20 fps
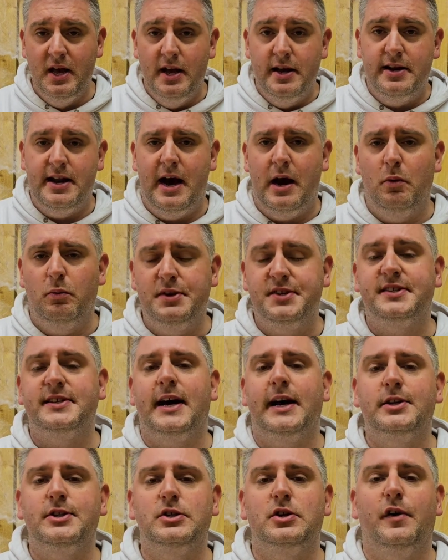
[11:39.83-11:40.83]
Now, we
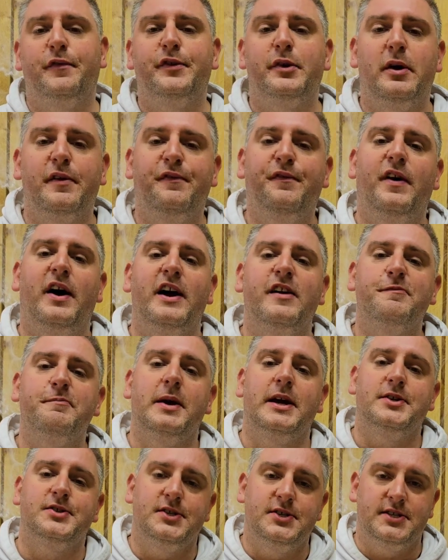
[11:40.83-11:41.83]
started off, there are five
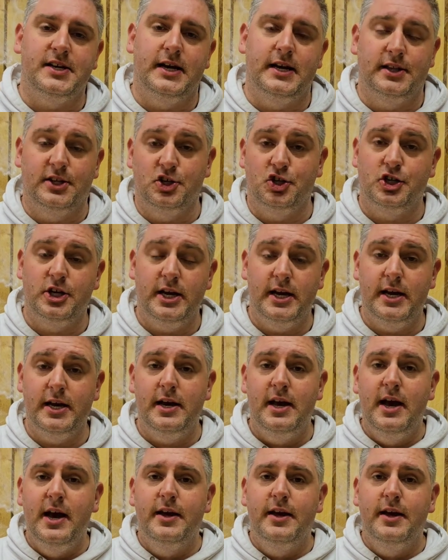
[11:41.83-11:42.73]
mazes here this year.